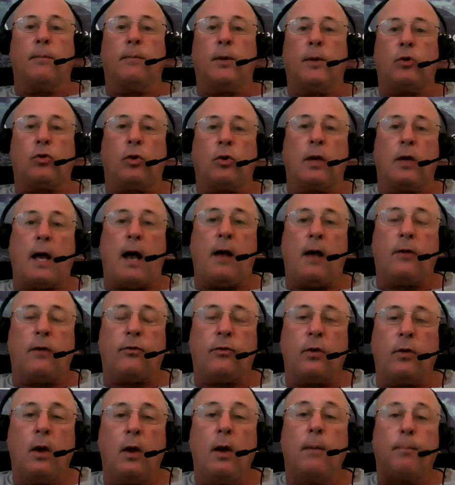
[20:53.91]
Mitchell
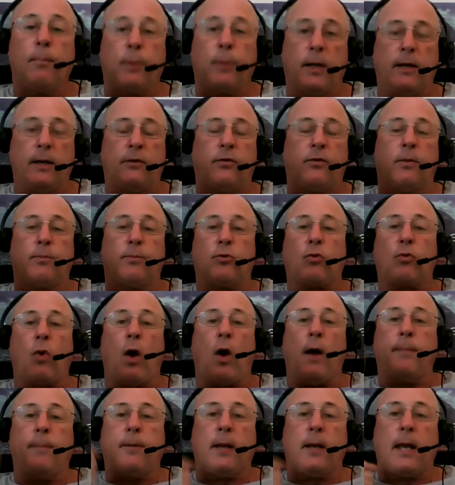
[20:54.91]
Yass, please
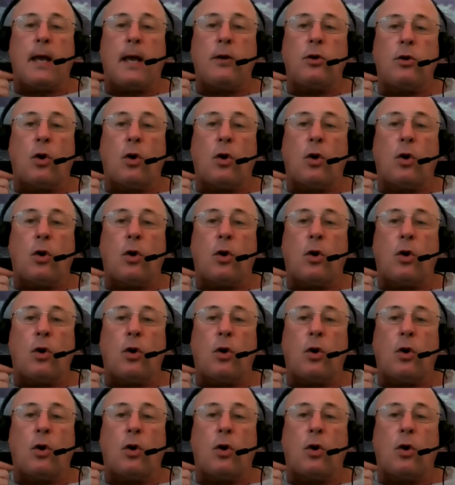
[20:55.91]
subscribe to get